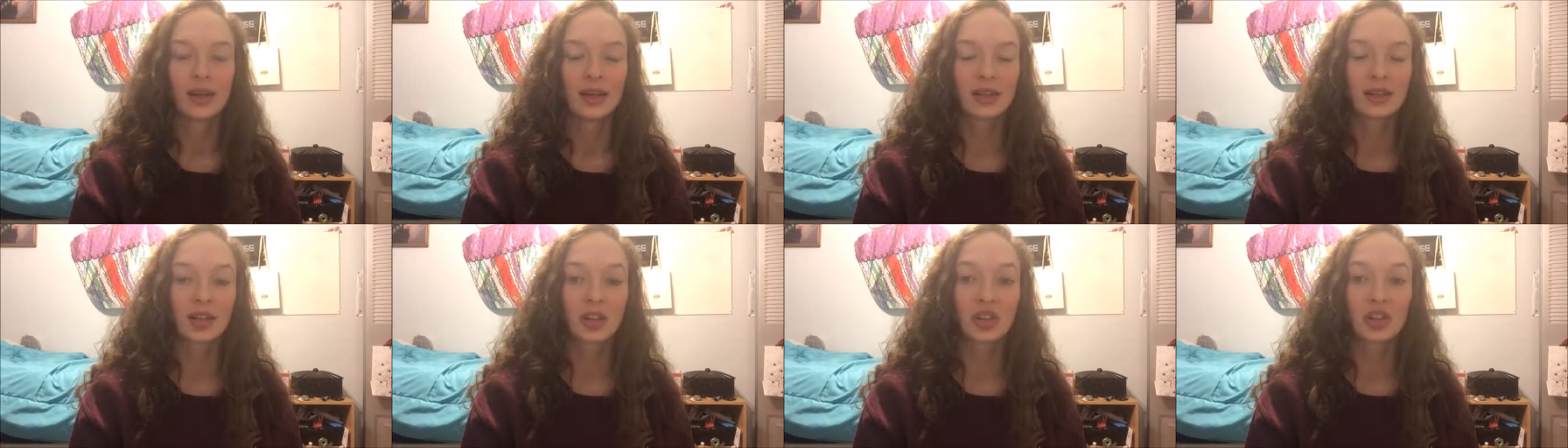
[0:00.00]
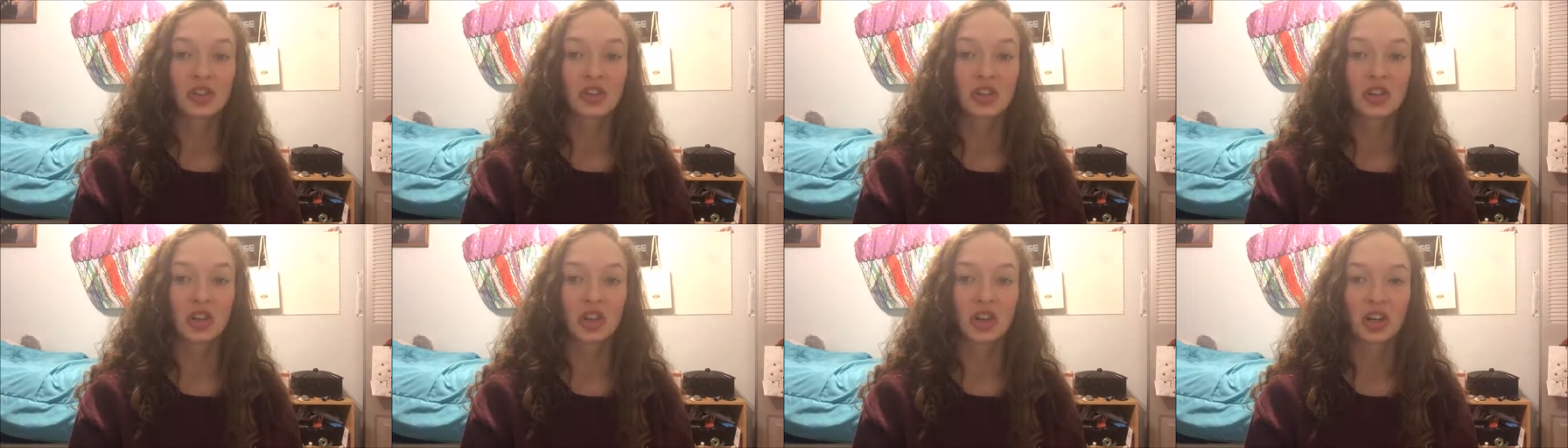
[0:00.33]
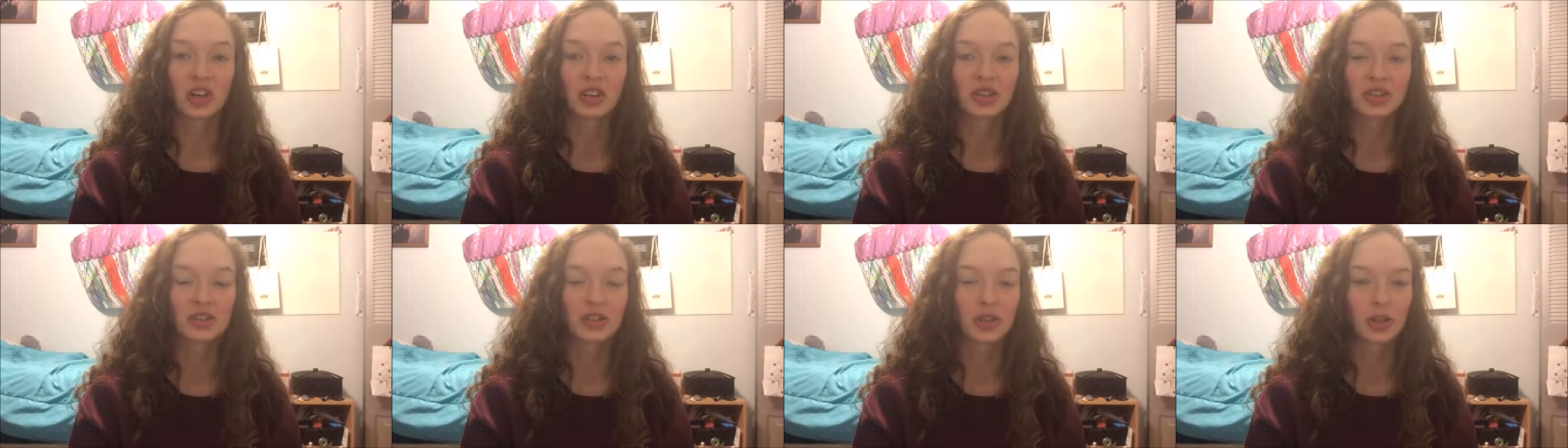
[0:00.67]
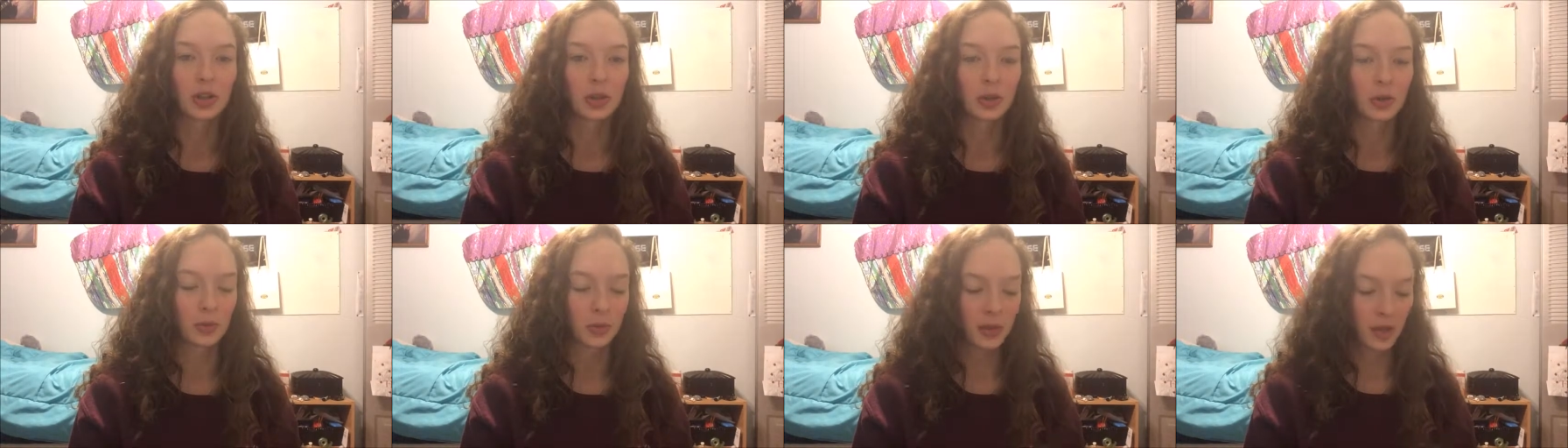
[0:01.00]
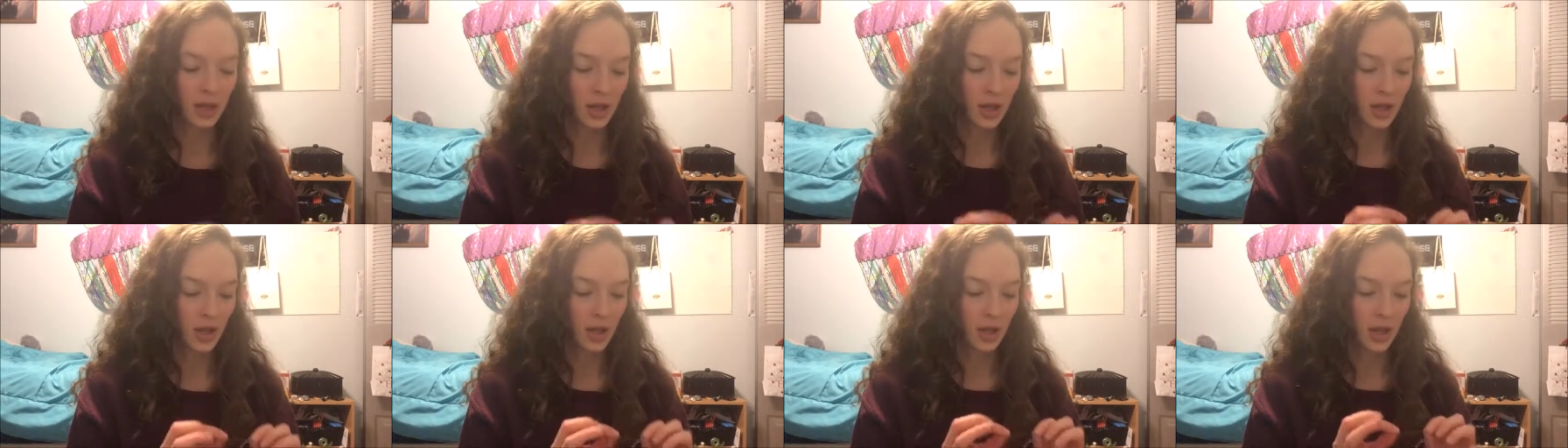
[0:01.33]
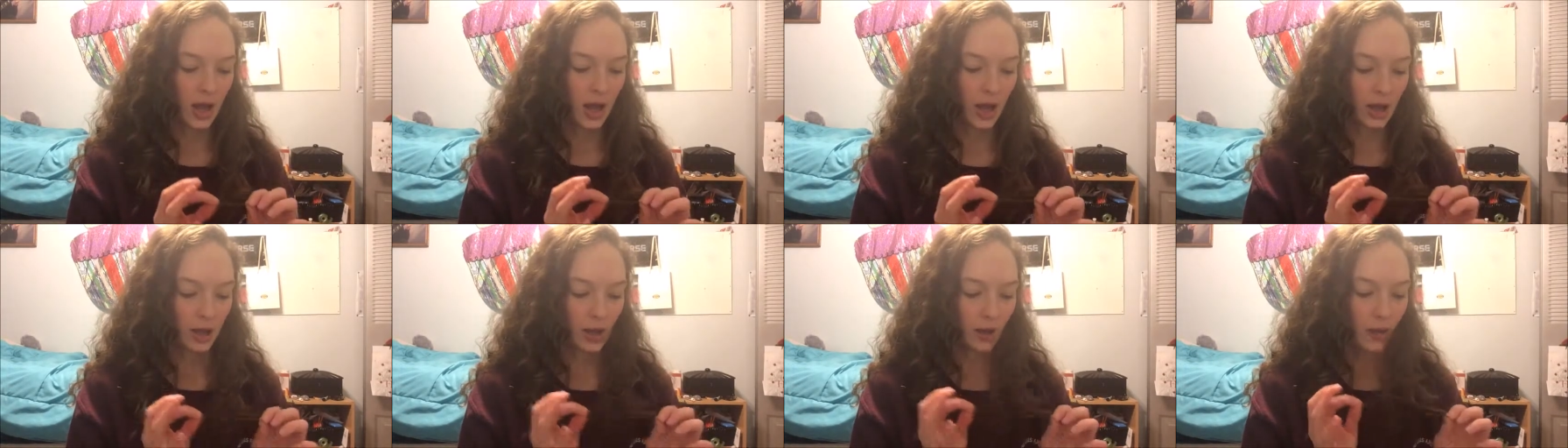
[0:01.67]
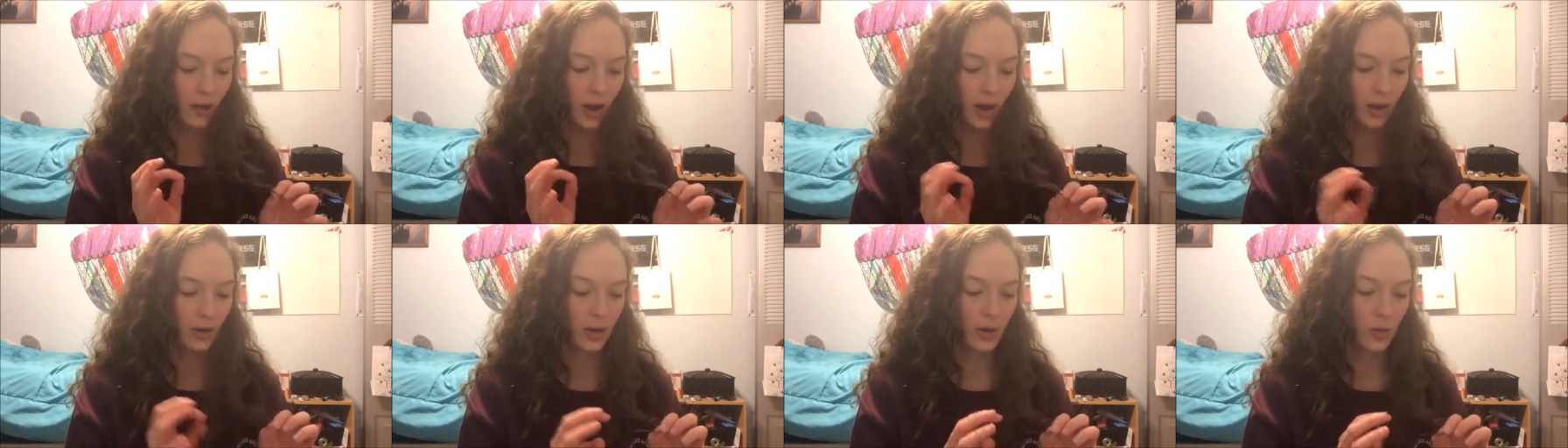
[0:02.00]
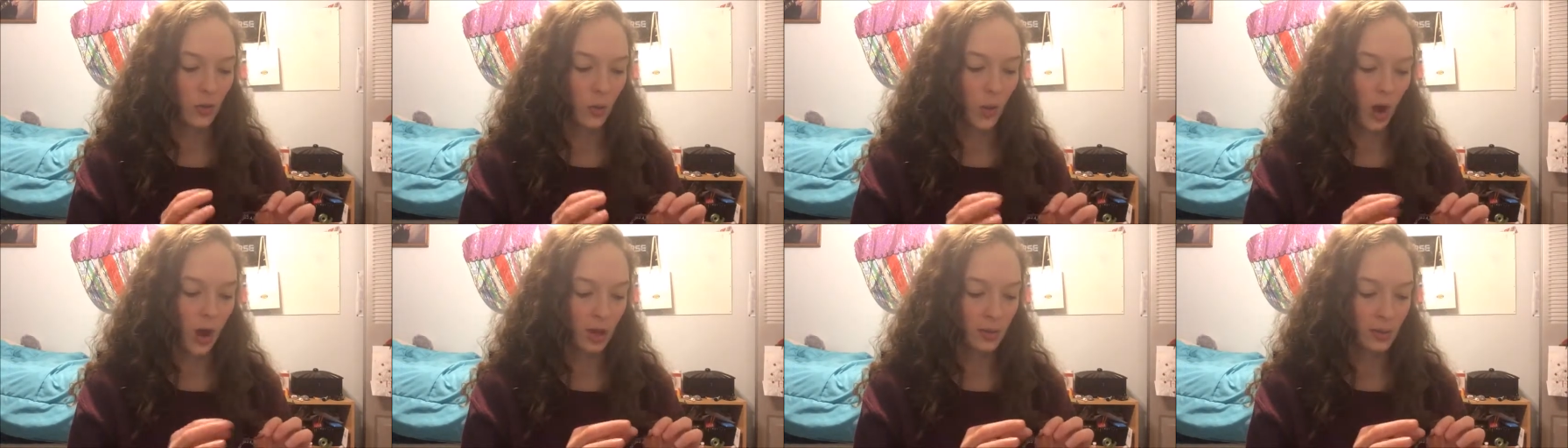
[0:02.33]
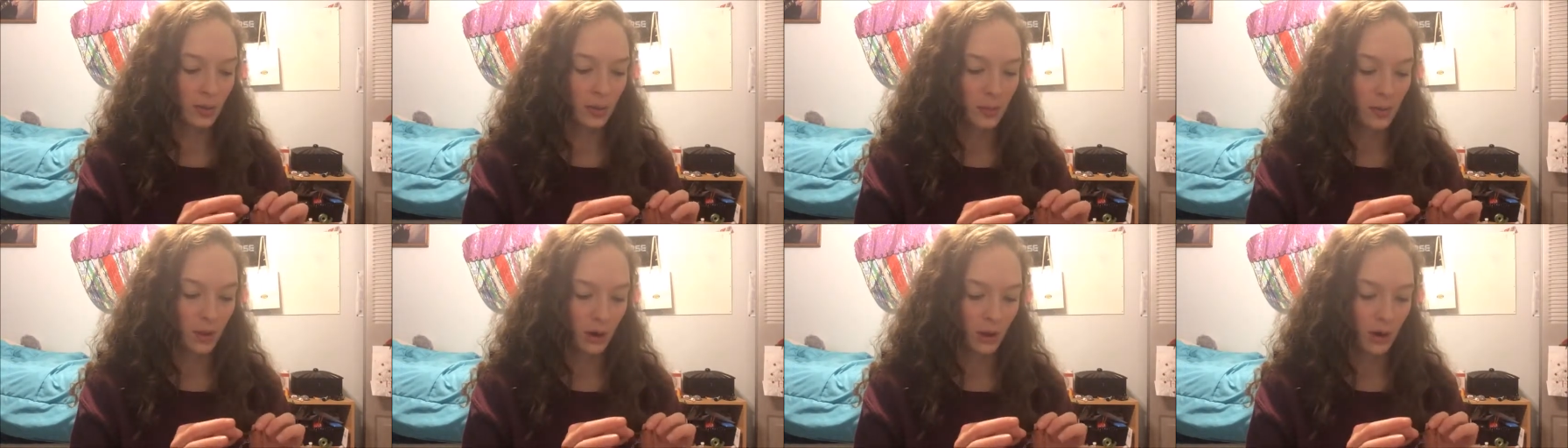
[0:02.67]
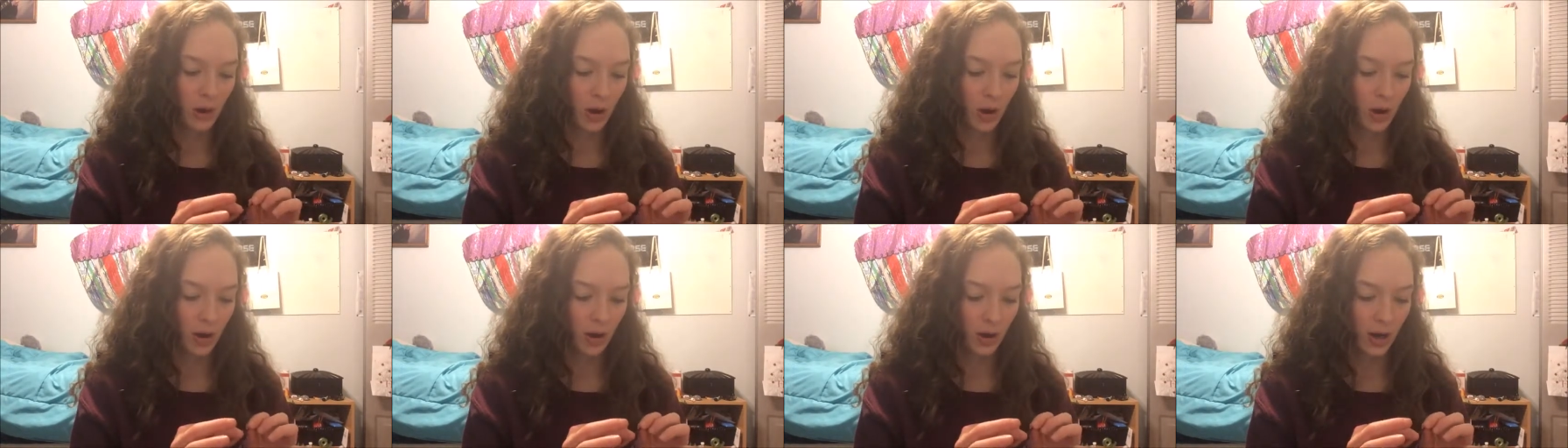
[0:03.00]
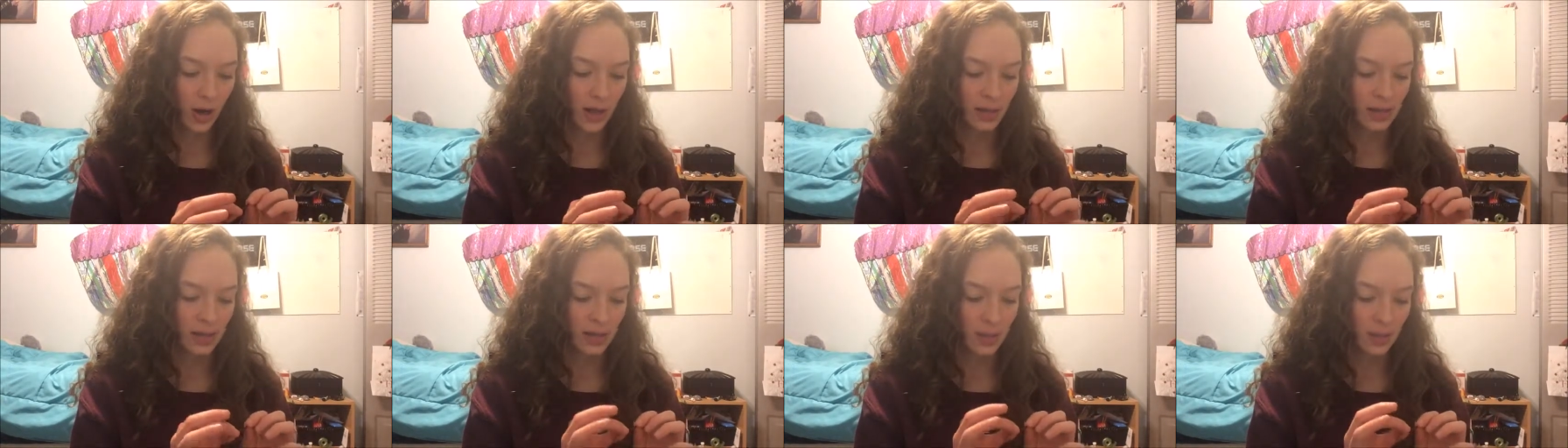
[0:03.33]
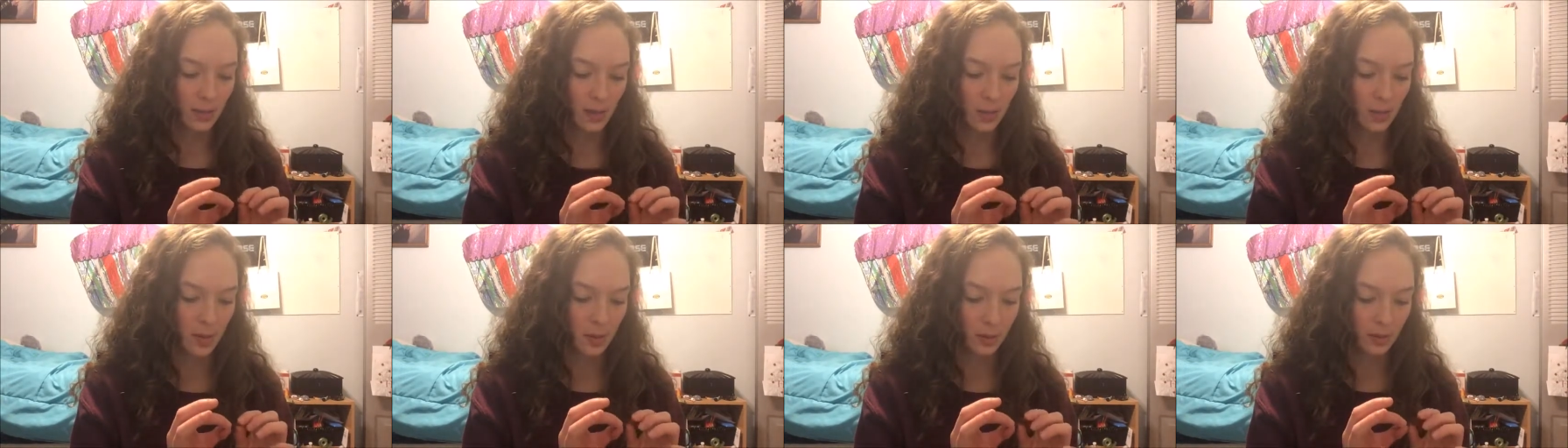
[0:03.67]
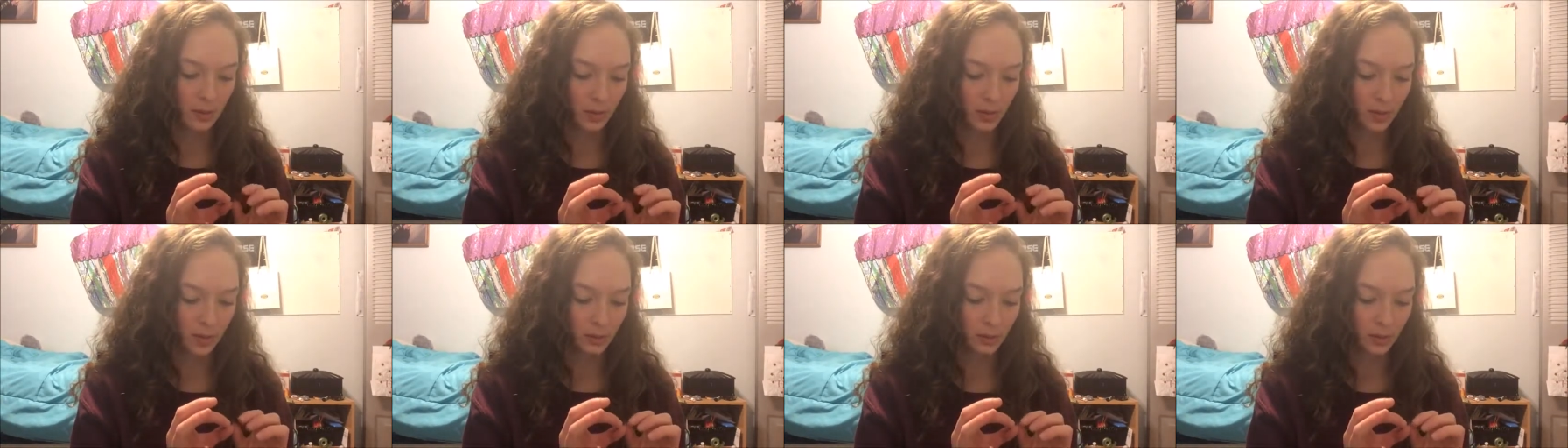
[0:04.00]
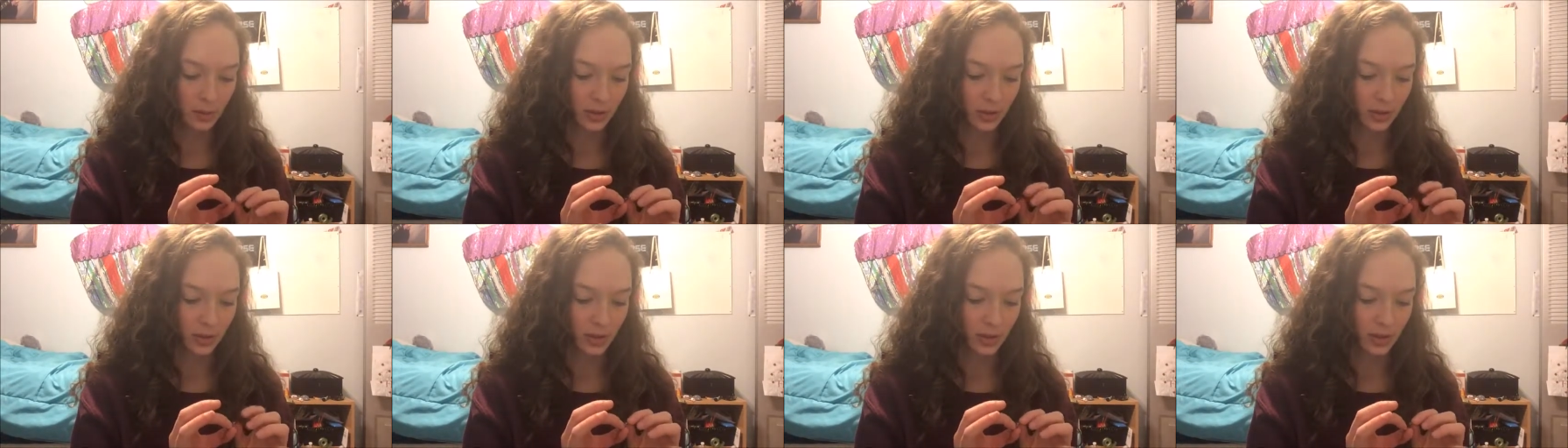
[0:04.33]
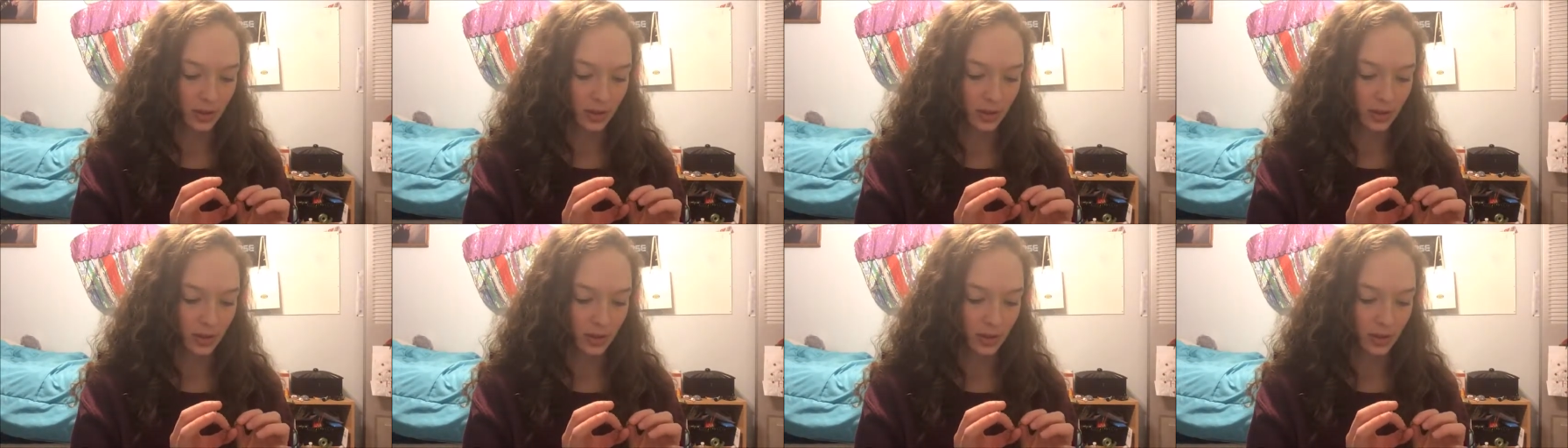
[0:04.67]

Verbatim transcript: He's like, sure. So I go out and while I'm in my car, I say my member number.